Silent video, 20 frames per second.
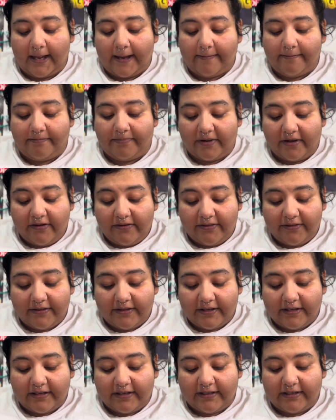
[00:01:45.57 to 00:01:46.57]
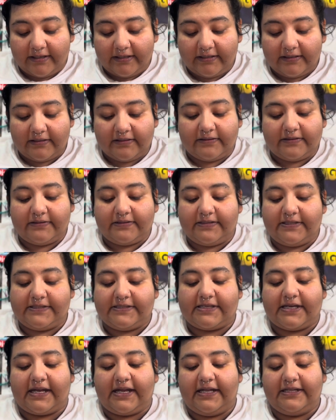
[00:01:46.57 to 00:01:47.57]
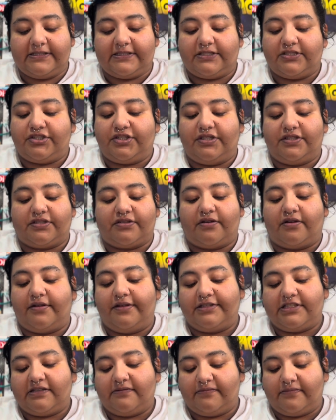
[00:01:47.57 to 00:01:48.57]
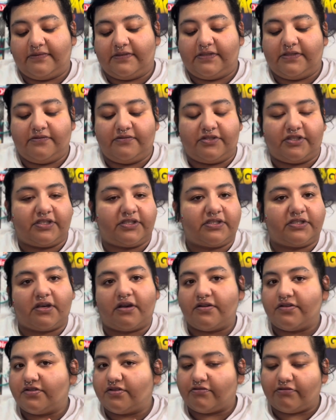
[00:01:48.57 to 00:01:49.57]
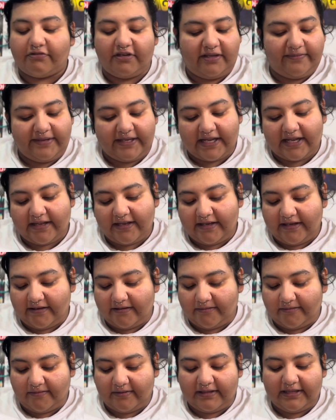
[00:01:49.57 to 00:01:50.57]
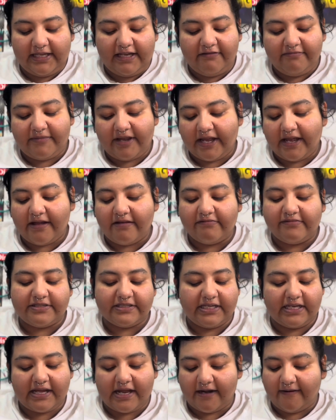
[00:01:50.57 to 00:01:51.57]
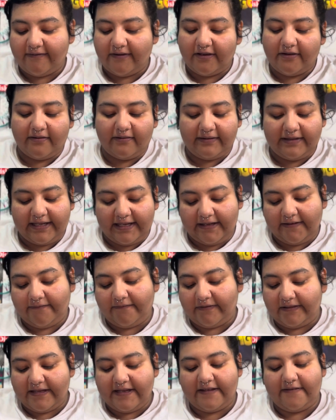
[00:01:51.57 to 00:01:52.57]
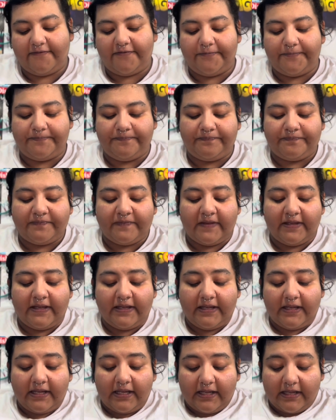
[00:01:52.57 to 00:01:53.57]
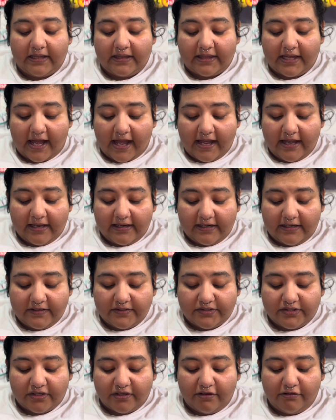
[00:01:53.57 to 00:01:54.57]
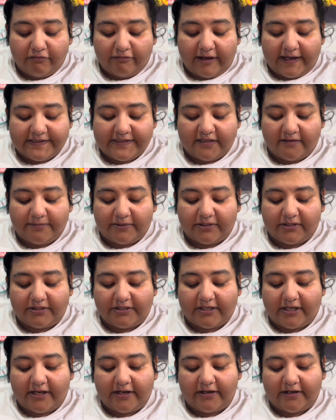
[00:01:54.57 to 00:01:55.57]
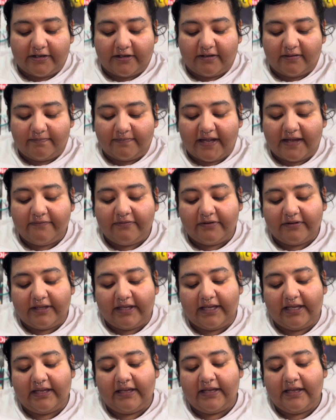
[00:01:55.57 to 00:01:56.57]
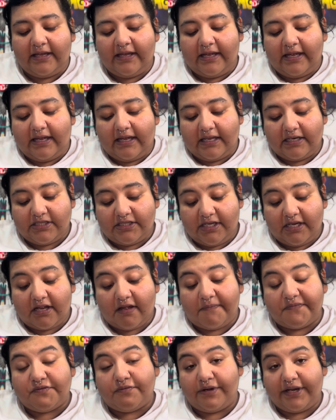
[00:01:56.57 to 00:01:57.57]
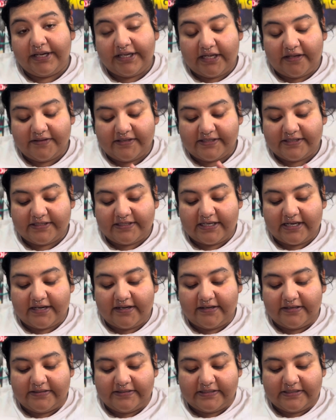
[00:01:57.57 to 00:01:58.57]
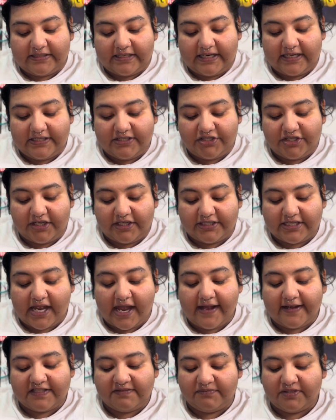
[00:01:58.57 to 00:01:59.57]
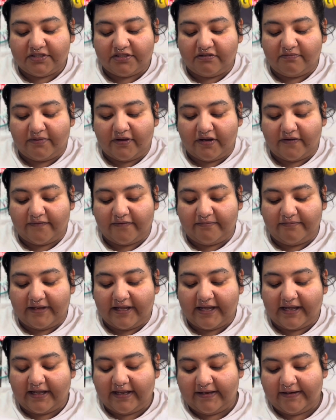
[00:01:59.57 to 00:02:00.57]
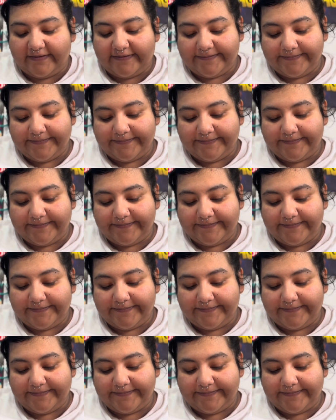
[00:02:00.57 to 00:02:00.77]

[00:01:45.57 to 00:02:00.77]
Bertha decides she's going to just start screaming at him. Leave my house, get out of here, leave, leave. That in turn wakes up her daughter, Beverly, and she comes running down the stairs and she attacks Mr. Bird from behind.